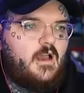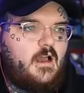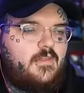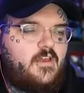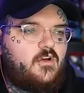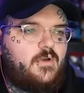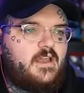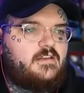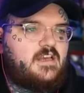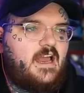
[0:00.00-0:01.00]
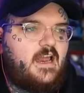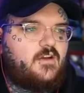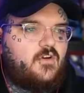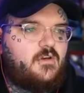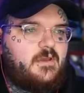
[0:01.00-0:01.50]
I think going into
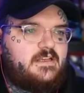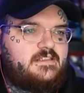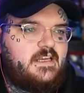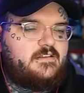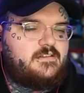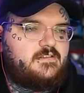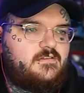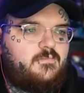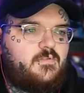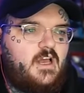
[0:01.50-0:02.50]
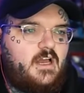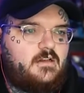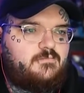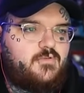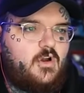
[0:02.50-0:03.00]
Aggron makes sense. Uh,
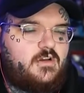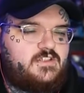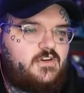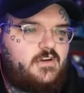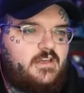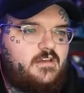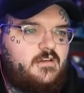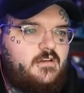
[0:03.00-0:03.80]
proc sturdy,